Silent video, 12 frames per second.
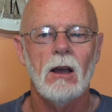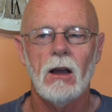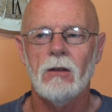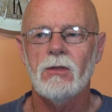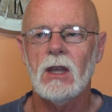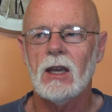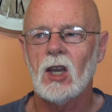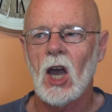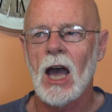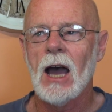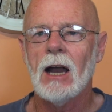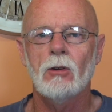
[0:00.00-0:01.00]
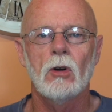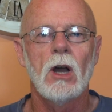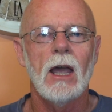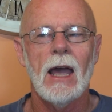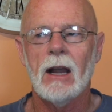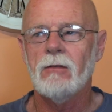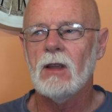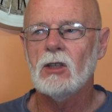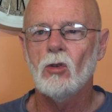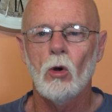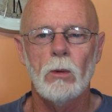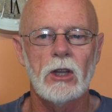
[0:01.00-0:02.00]
of their car or out of their
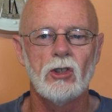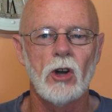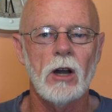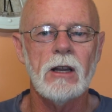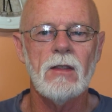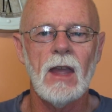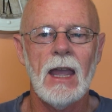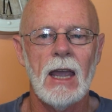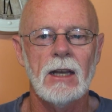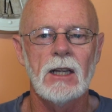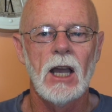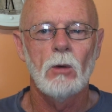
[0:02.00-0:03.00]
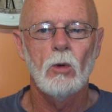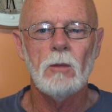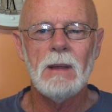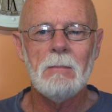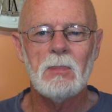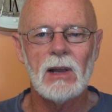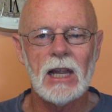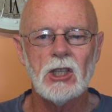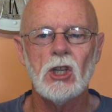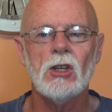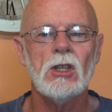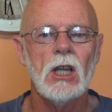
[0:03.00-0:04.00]
door with a drone in their hand will be
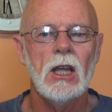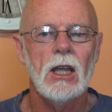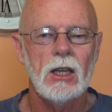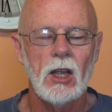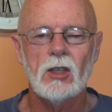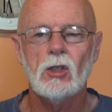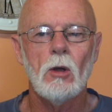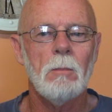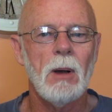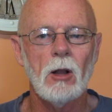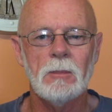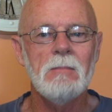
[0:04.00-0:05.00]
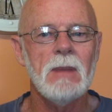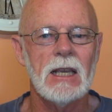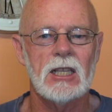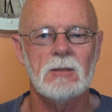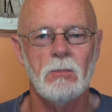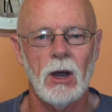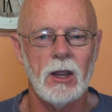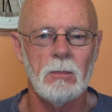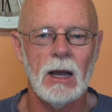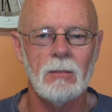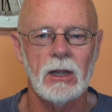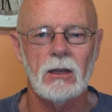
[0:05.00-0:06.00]
bludgeoned to a pulpy mess by the
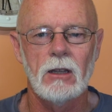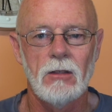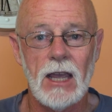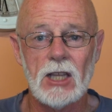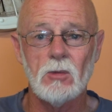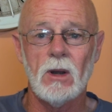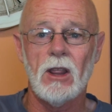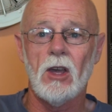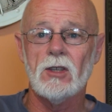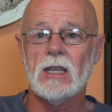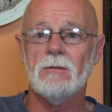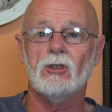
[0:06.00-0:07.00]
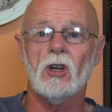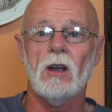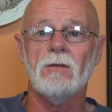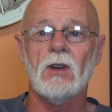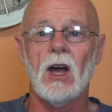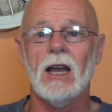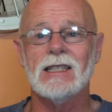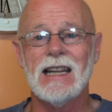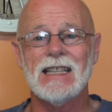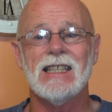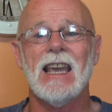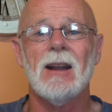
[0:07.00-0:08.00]
public. There's one of those evil drone flyers.
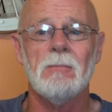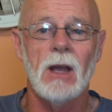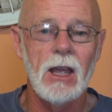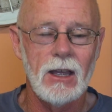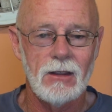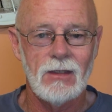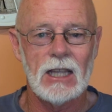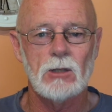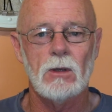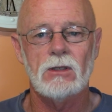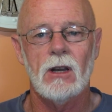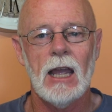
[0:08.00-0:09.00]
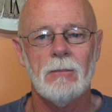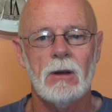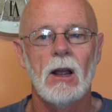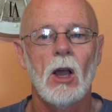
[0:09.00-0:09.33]
Let's get them. That's what's going to happen.